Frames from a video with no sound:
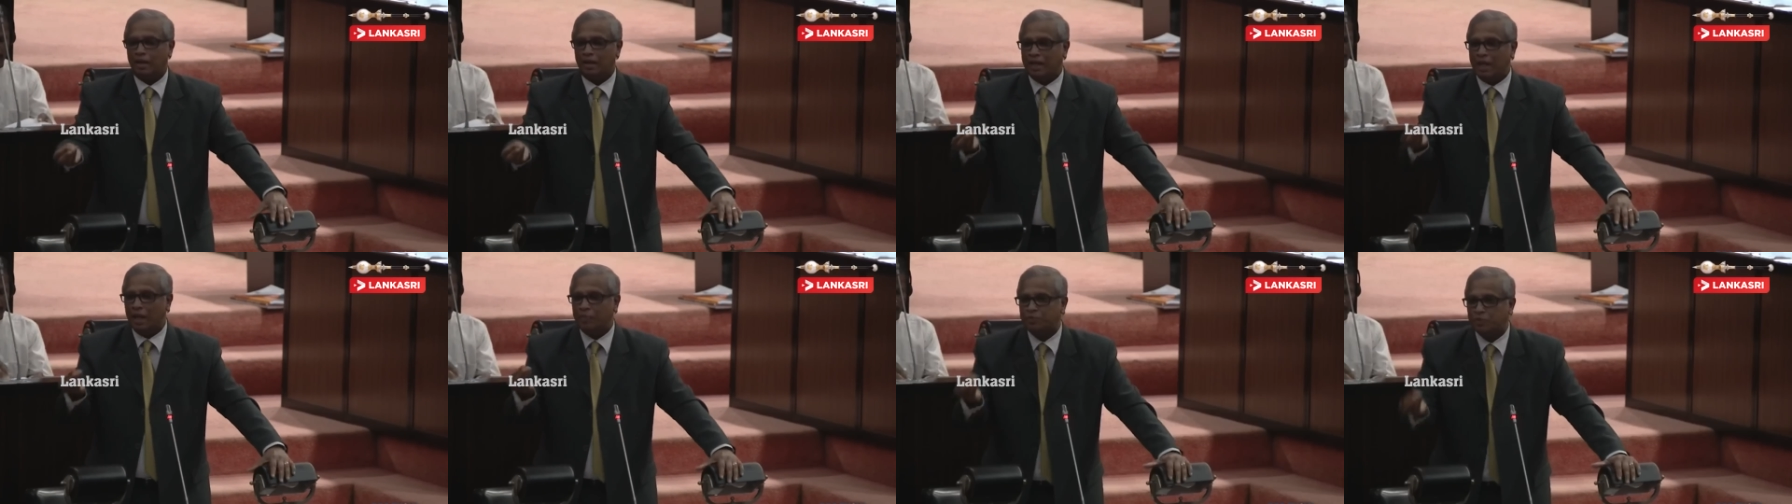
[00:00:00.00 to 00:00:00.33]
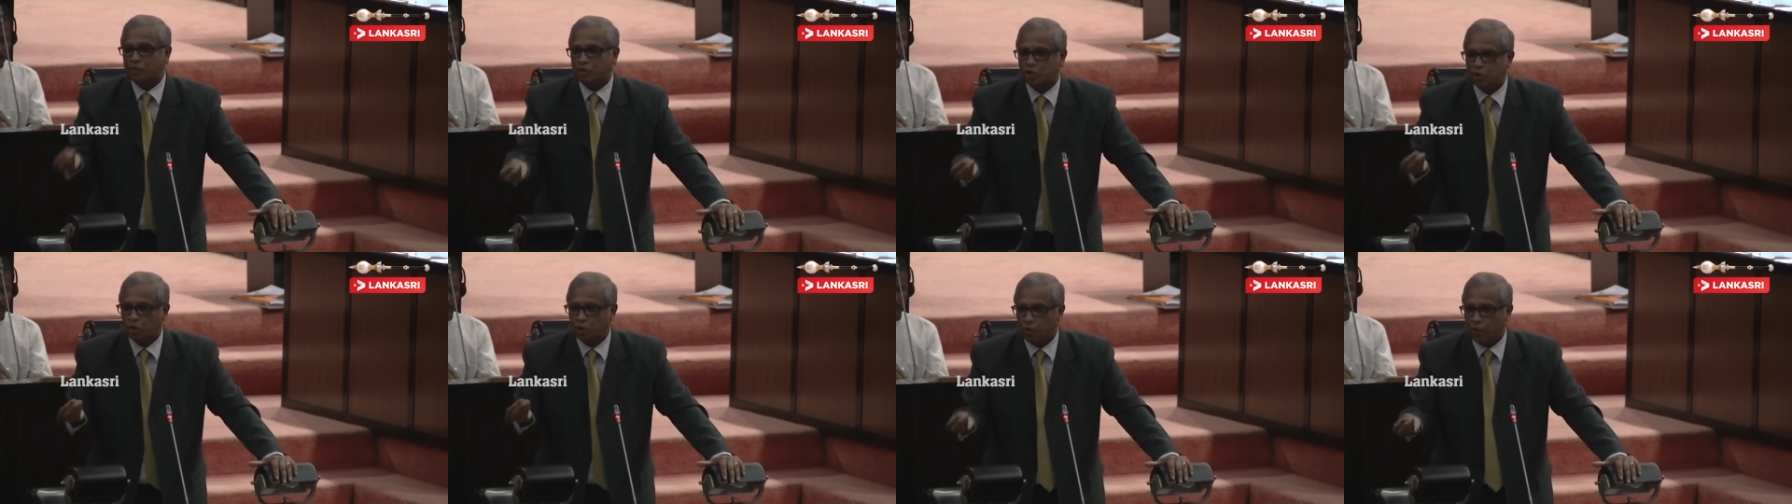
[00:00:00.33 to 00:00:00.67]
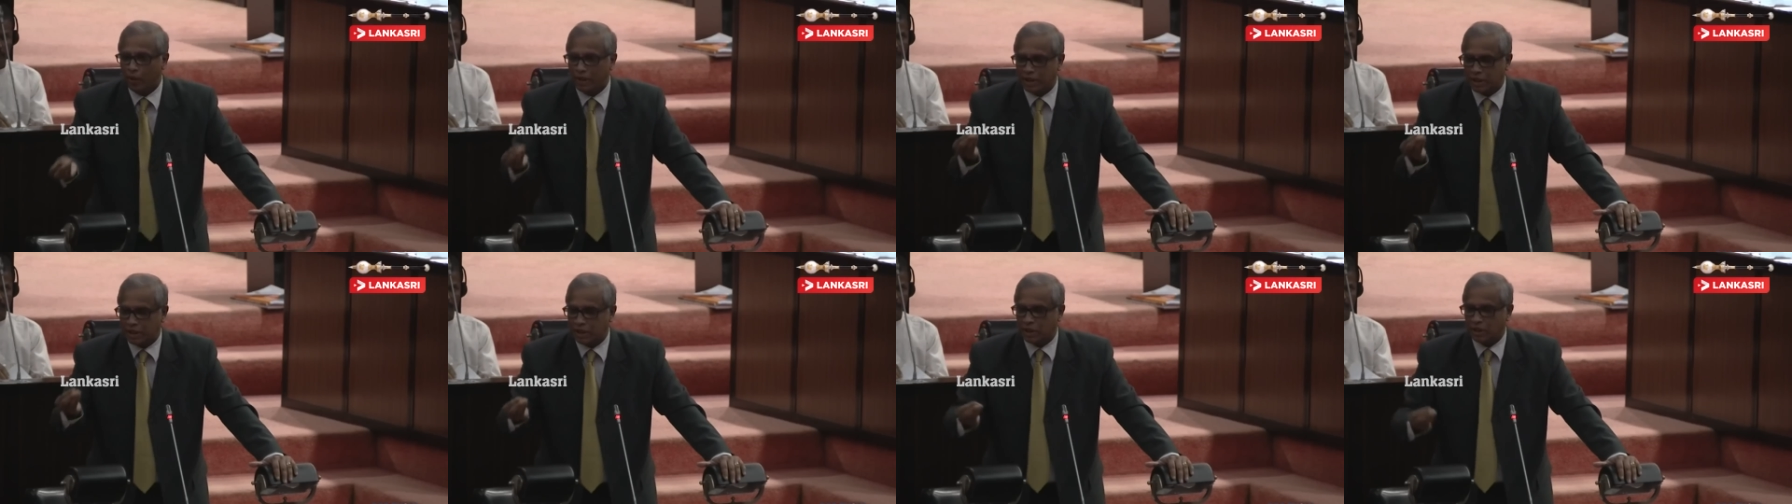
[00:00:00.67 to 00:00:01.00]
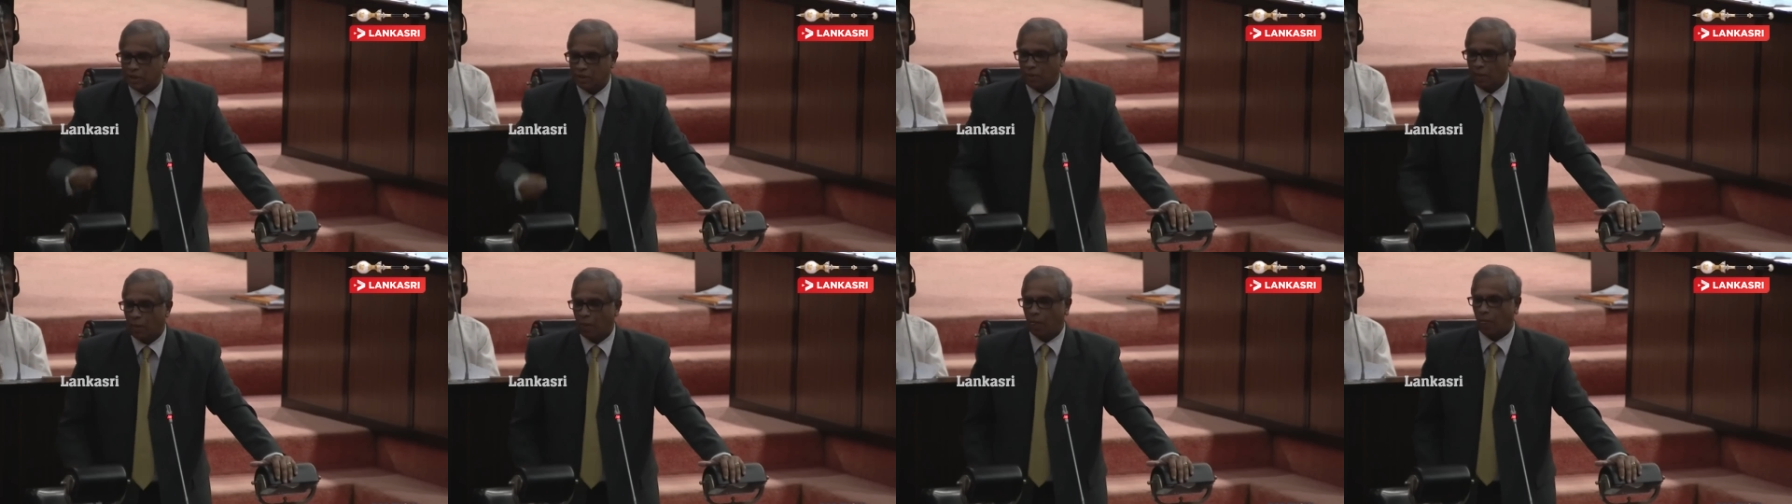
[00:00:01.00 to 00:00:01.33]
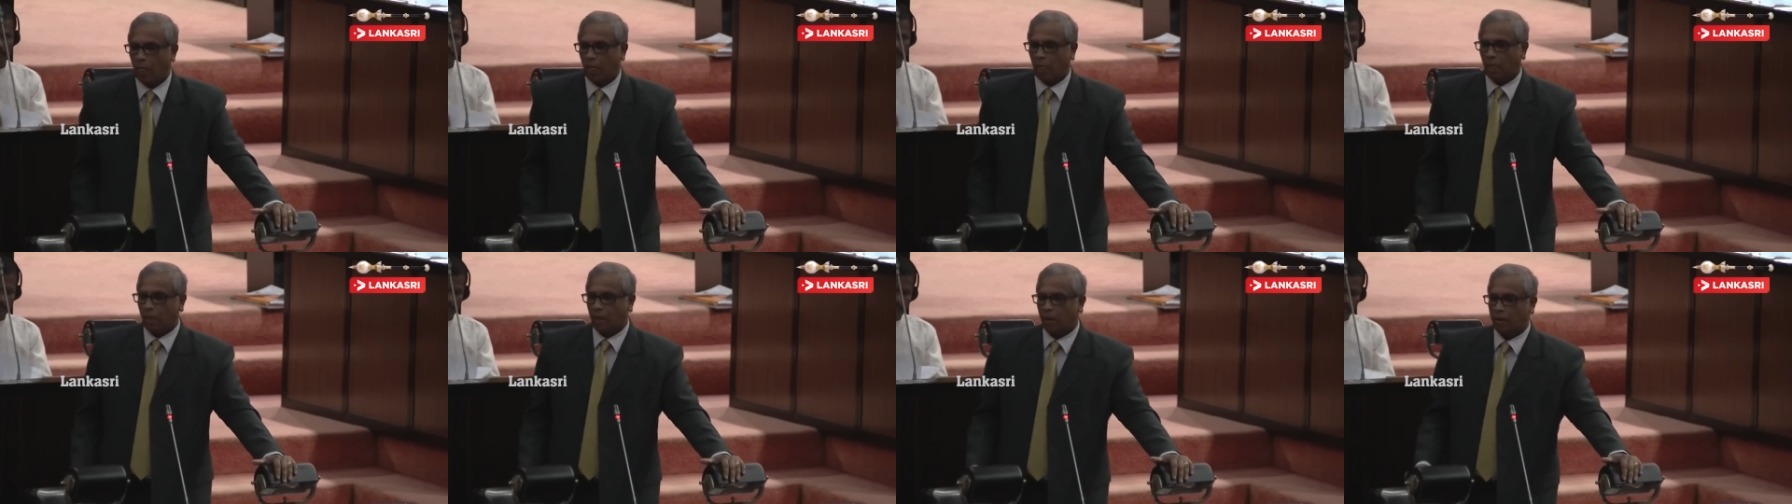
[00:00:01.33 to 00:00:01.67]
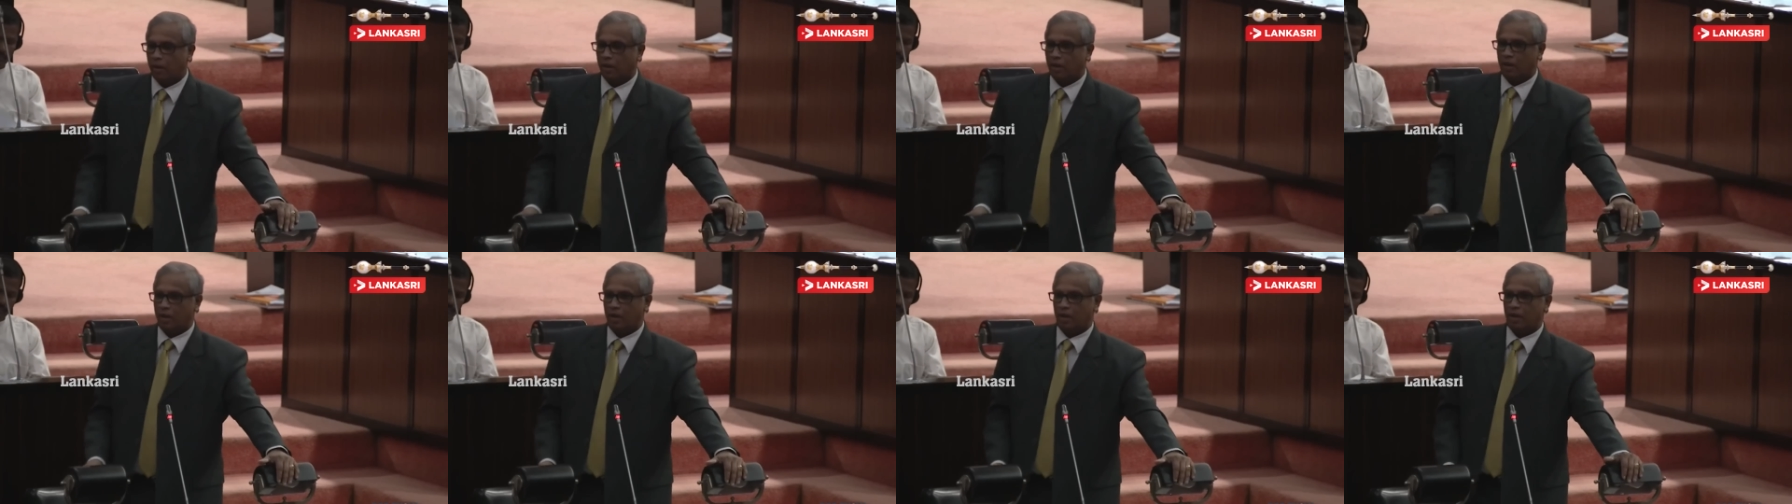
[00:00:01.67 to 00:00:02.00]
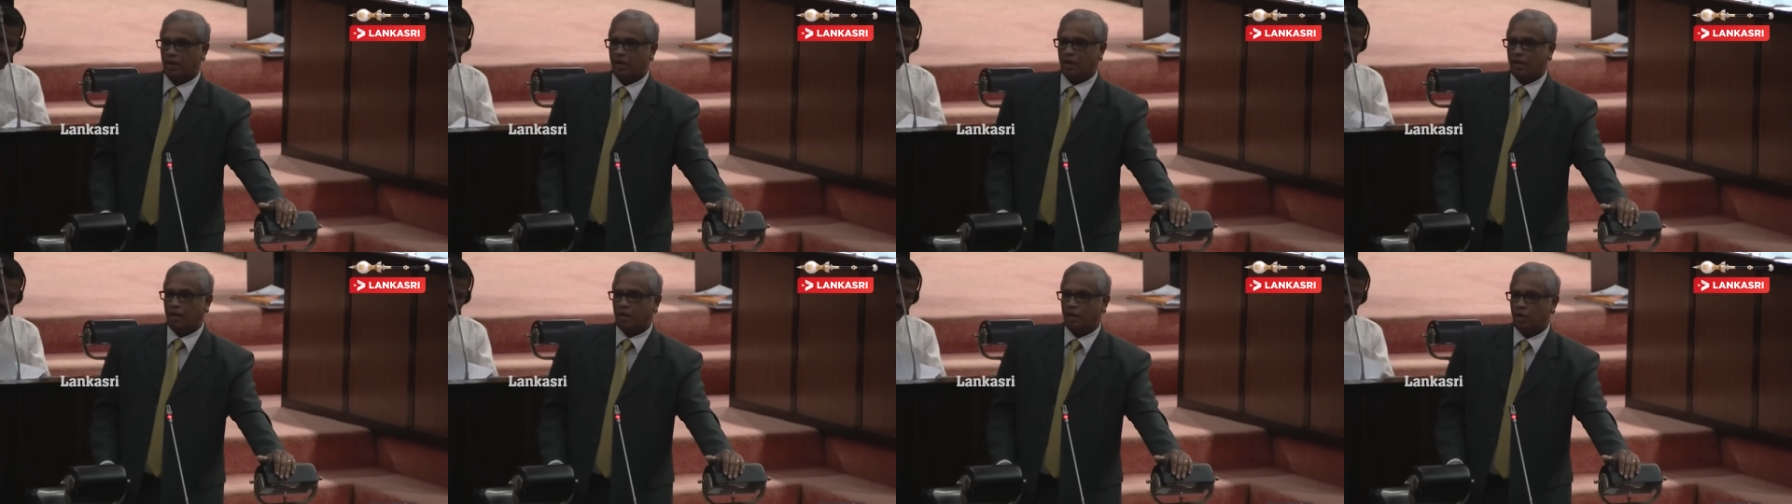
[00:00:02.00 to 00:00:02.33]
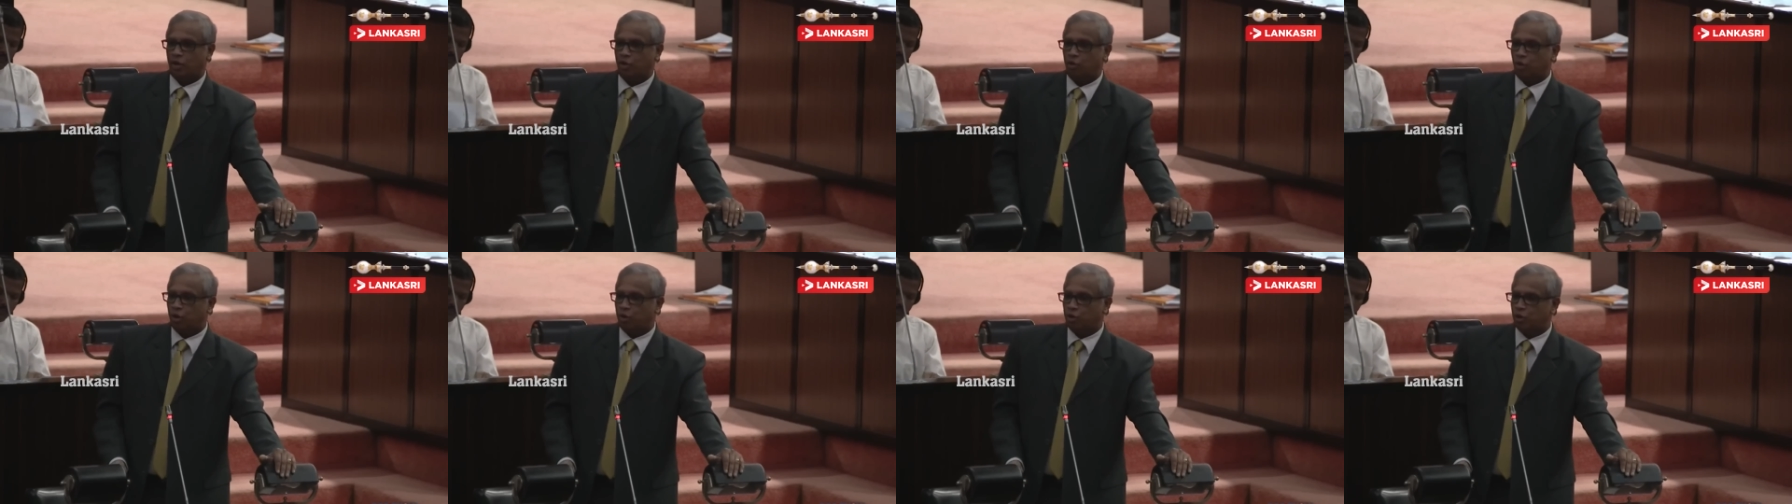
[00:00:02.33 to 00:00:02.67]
depths to which your